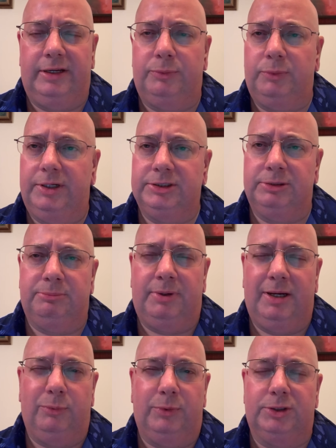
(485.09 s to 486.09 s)
in which, and
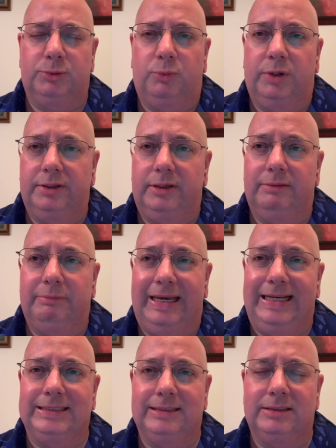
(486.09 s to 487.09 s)
by which one could
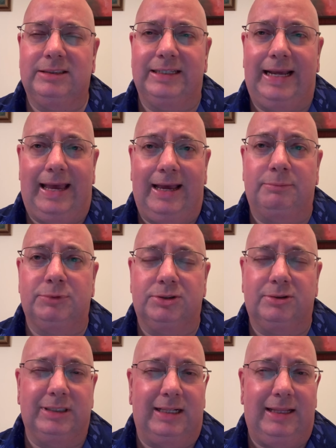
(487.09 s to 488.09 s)
make such an
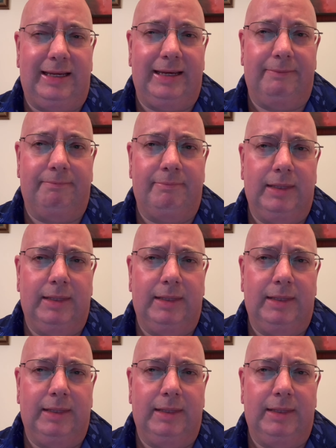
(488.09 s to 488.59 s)
absurd claim,